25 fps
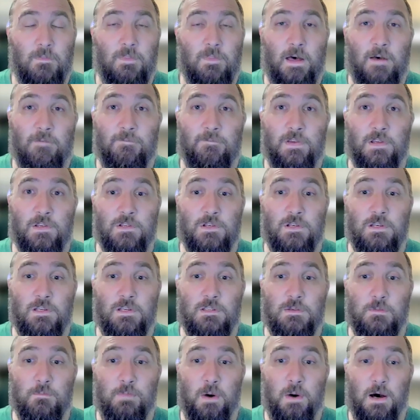That vision
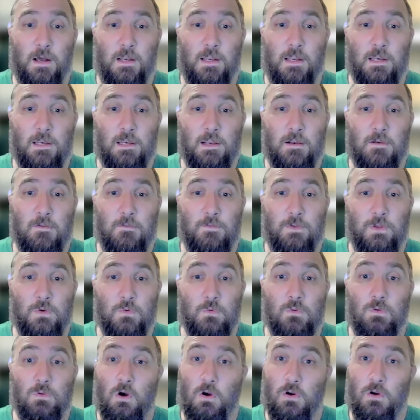is embodied in a
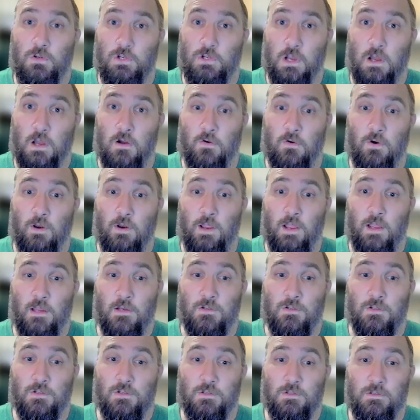few large
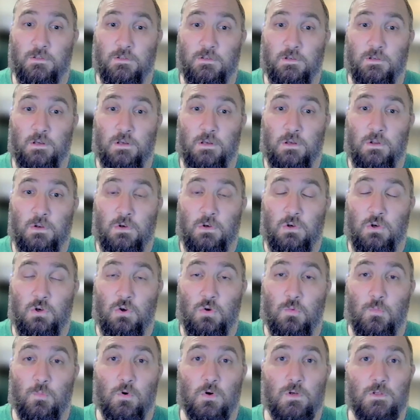congregations,
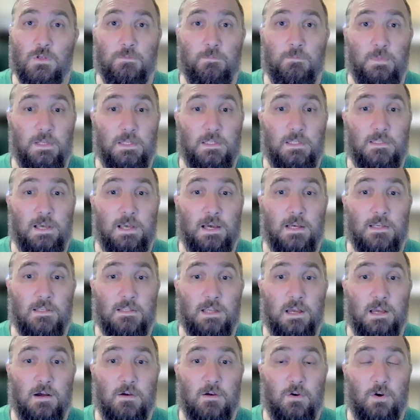numerous mid-sized
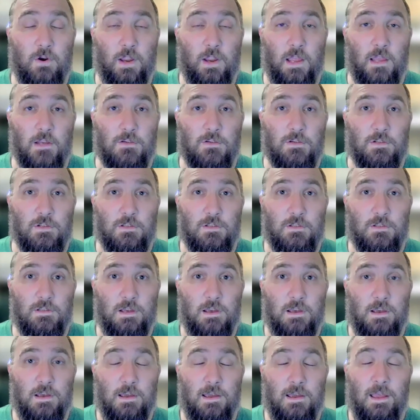congregations,
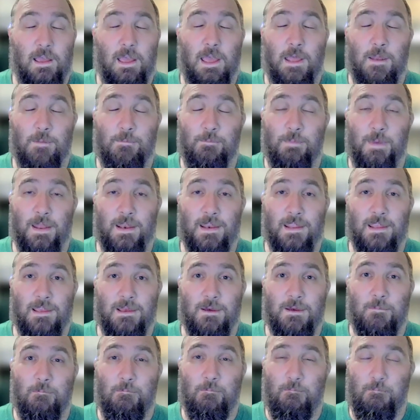and
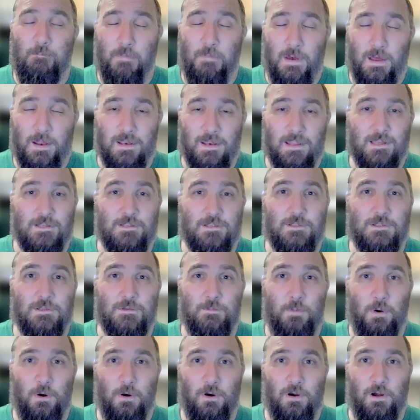many, many
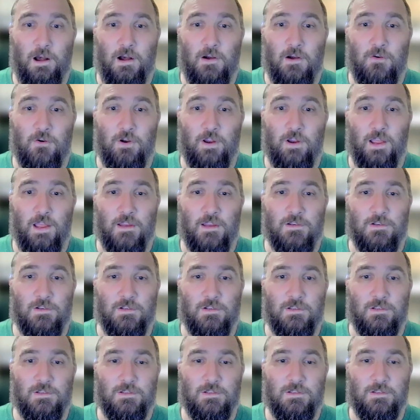small
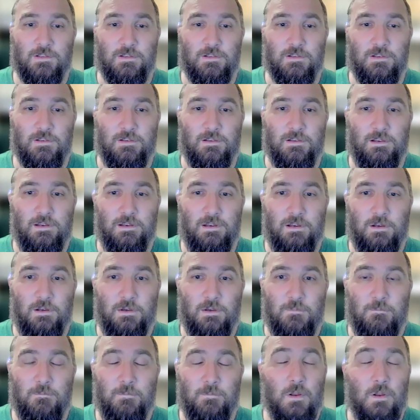congregations.
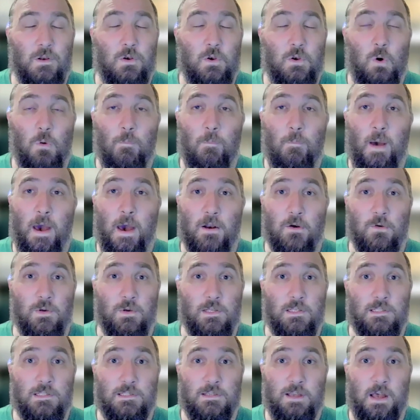No matter
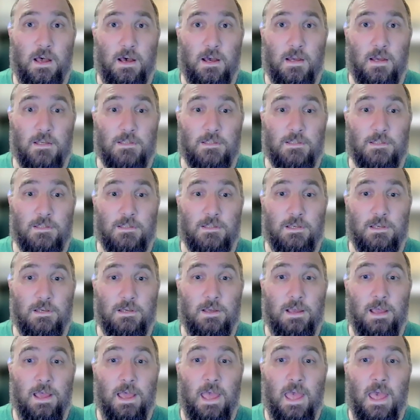its size,
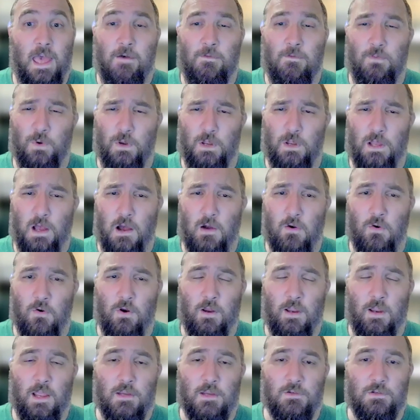every
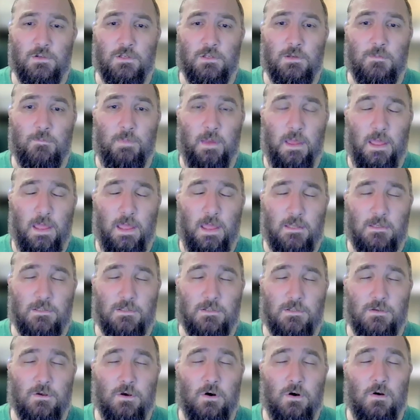congregation depends
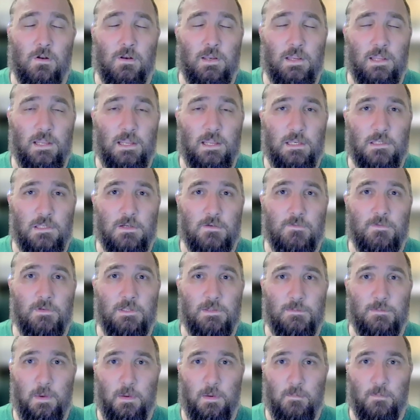on each of
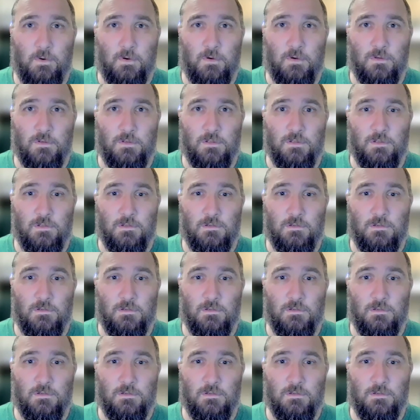its members.